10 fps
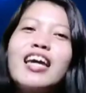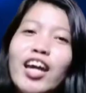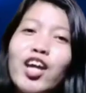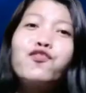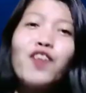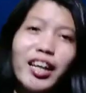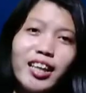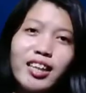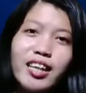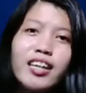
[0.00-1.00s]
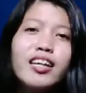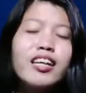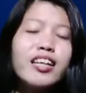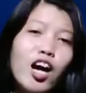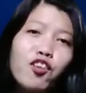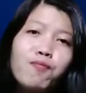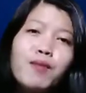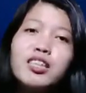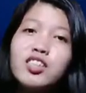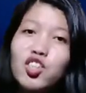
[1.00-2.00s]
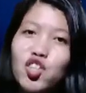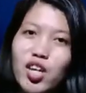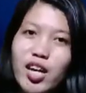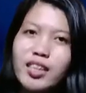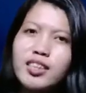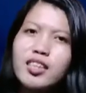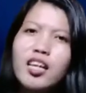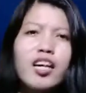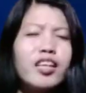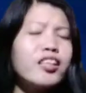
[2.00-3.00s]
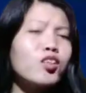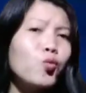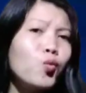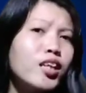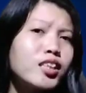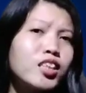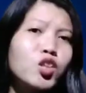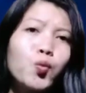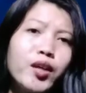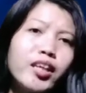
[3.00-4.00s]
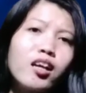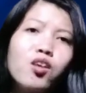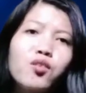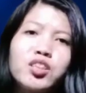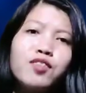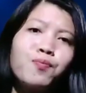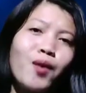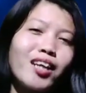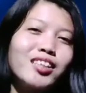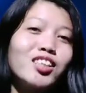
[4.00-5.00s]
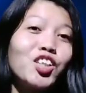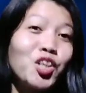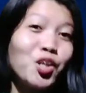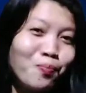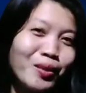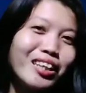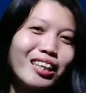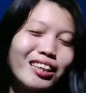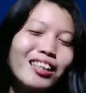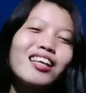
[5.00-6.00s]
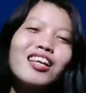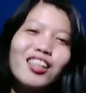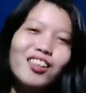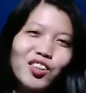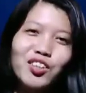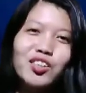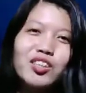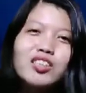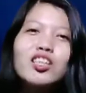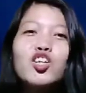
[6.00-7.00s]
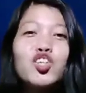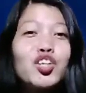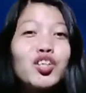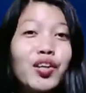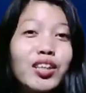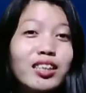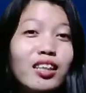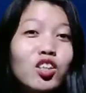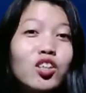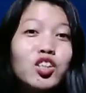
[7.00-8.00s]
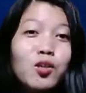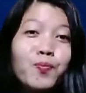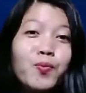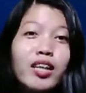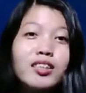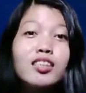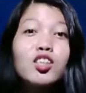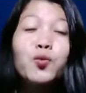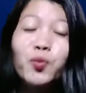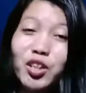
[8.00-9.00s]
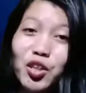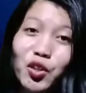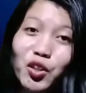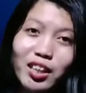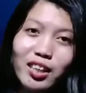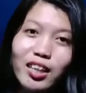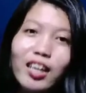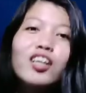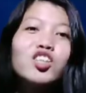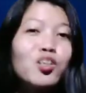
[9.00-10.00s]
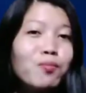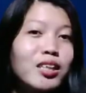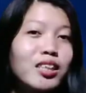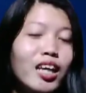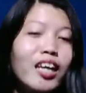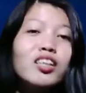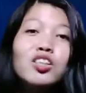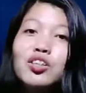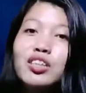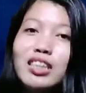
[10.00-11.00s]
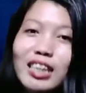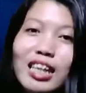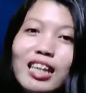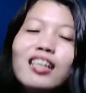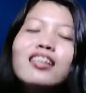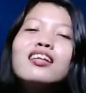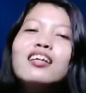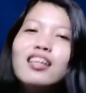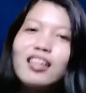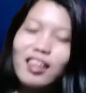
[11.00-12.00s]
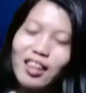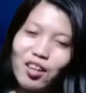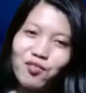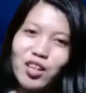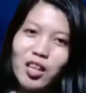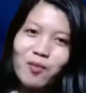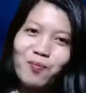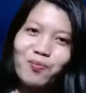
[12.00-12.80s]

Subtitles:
And finally, Kaufman suggests that once the 20 hours of practice are complete, learners should continue to practice regularly to maintain their skill level.